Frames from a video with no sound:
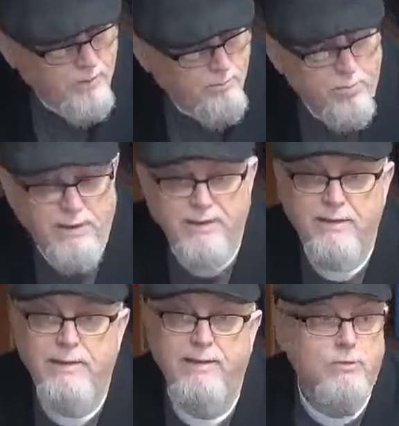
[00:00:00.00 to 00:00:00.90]

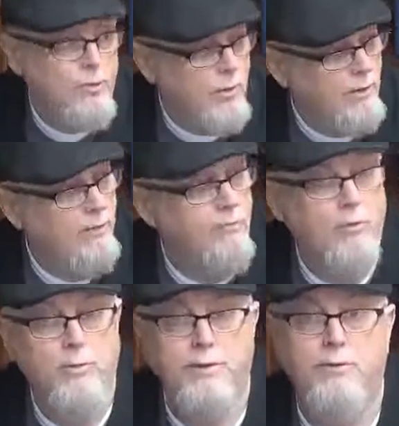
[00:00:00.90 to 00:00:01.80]
blended edge working
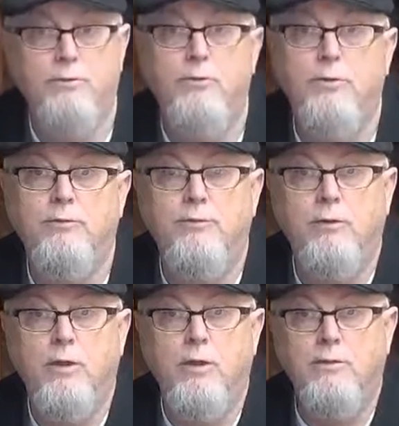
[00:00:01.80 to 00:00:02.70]
for me on two
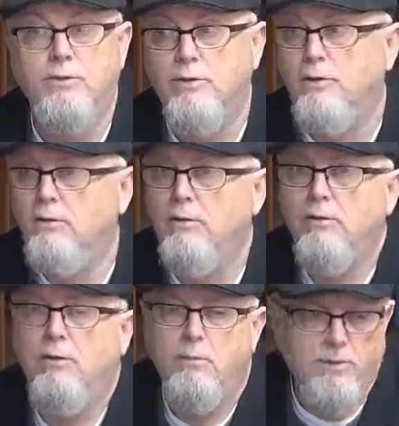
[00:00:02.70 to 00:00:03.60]
different colors that come